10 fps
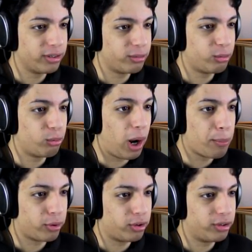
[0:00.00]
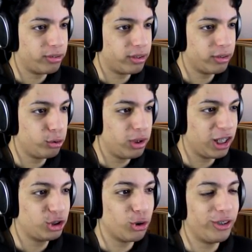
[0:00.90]
Rapper, do
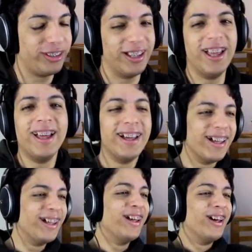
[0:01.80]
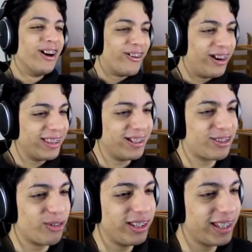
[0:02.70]
not join. All right, let's
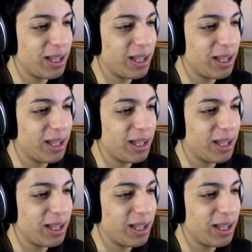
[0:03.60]
create a